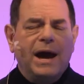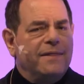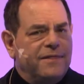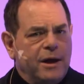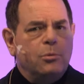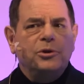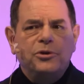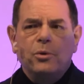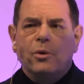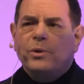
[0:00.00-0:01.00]
And they will
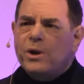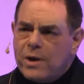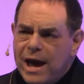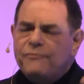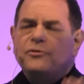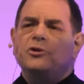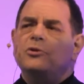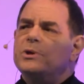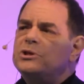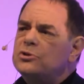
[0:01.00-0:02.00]
do it. We don't have to
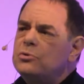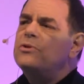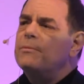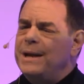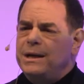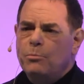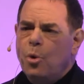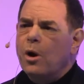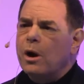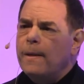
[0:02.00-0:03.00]
do it to them
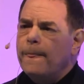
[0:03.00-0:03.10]
anymore.